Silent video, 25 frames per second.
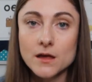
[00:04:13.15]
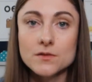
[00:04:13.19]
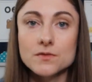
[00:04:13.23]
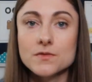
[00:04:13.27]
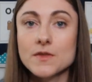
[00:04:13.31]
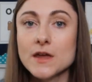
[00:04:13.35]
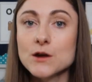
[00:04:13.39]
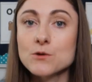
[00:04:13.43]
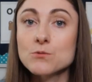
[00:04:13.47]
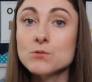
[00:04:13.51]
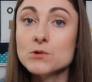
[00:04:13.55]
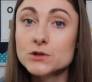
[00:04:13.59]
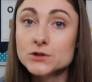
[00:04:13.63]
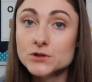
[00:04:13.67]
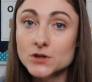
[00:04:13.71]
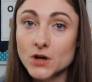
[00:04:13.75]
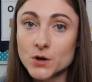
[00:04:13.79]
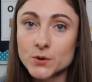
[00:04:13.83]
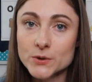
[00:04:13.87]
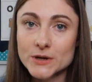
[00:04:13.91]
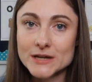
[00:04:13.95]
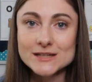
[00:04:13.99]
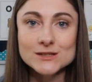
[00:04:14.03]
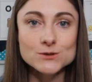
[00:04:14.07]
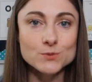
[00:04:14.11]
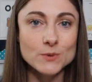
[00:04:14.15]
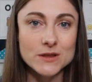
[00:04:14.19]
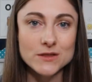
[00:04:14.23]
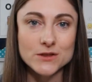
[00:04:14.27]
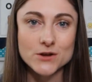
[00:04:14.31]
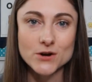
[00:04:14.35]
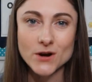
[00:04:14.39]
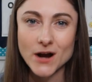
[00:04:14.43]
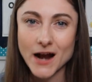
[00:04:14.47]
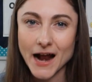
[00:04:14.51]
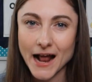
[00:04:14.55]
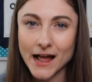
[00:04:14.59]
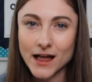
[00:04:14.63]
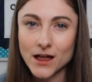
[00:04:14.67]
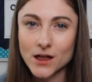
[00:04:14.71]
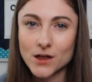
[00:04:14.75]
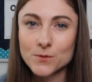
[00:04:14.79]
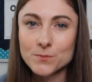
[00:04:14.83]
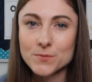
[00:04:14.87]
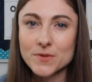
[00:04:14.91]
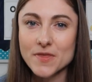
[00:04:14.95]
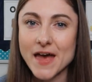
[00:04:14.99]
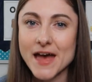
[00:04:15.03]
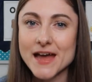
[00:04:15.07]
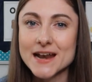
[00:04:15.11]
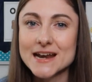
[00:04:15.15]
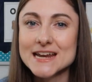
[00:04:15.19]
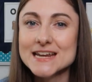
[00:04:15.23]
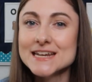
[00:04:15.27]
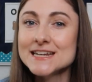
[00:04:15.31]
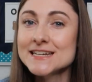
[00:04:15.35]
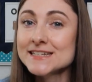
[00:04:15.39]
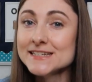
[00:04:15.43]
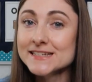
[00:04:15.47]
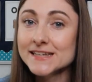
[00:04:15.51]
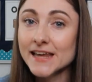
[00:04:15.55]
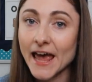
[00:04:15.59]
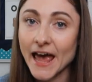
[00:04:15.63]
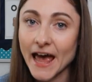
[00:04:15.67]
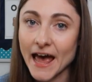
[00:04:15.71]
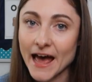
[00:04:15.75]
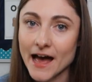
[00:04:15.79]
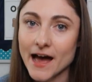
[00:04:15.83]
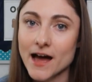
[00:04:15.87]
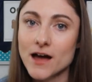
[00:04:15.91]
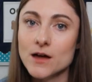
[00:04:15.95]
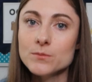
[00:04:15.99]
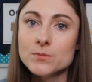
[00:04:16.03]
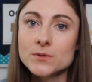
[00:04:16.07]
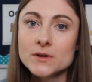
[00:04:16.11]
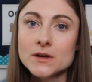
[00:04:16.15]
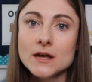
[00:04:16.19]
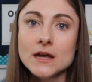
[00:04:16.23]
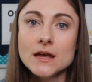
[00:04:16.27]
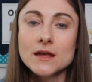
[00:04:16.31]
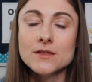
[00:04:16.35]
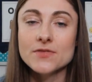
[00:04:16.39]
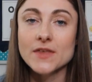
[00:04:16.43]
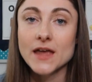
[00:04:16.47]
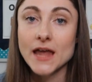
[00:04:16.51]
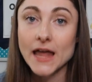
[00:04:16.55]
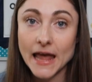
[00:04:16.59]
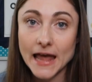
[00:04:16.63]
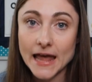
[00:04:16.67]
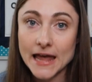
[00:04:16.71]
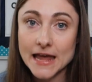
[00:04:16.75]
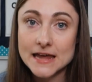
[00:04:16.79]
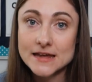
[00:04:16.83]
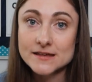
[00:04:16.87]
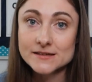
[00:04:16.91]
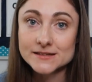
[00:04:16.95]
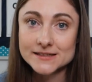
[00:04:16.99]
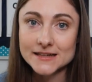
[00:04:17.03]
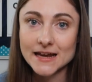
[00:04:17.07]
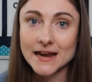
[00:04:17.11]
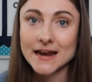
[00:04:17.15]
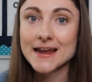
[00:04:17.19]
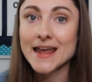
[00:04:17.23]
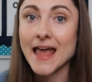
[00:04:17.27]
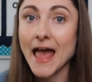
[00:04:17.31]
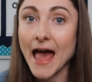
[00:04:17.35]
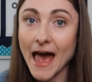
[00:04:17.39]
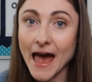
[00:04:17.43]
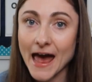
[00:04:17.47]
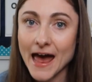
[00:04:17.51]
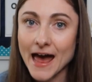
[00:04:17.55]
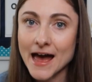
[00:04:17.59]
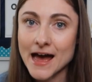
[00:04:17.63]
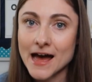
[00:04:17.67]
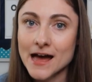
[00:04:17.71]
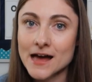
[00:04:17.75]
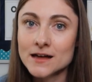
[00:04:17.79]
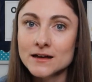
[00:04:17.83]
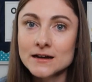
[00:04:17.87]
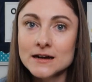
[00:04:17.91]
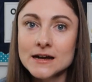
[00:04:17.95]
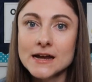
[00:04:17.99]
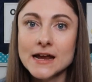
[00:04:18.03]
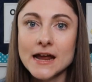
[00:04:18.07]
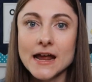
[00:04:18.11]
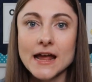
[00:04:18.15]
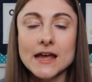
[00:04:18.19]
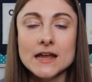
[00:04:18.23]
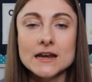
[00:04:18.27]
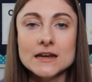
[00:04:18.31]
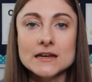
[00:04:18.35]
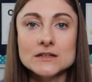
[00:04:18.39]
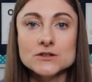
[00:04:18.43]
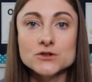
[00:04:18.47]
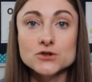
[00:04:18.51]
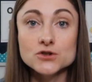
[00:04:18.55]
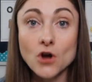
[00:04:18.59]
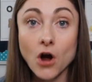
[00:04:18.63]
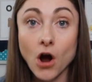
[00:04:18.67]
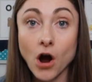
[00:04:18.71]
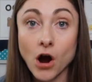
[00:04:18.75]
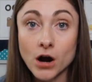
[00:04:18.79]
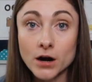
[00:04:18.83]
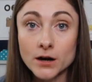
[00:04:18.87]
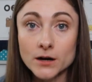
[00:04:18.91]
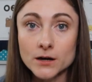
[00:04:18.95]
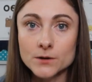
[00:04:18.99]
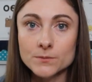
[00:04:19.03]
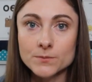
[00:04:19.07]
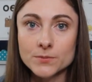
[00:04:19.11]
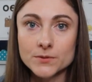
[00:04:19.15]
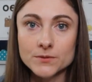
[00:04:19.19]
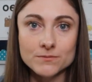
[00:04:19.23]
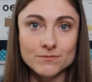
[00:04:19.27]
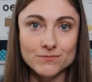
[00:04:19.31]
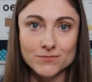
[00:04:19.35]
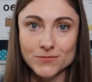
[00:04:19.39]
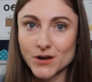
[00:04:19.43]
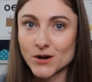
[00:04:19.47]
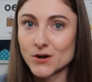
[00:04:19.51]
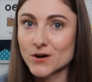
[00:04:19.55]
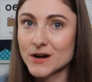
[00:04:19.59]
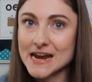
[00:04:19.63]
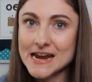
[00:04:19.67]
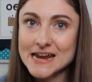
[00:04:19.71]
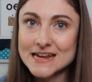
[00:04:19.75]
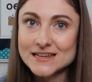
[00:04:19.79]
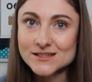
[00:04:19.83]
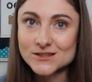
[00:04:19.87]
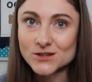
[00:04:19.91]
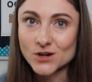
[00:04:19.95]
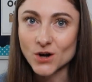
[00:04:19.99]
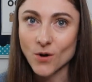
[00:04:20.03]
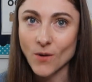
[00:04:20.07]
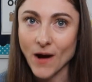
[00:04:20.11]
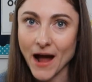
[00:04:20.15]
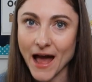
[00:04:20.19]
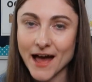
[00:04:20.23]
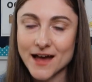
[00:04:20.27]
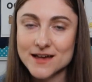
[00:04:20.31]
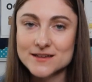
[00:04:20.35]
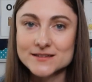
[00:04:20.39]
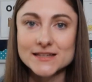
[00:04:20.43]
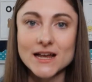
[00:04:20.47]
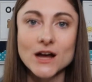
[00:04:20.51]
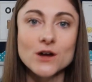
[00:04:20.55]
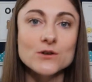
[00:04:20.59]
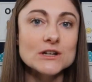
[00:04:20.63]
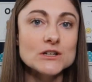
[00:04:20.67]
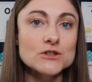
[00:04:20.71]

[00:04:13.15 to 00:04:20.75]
They will notice with your help that in tap, the A is saying ah, and in tarp, there is no ah sound.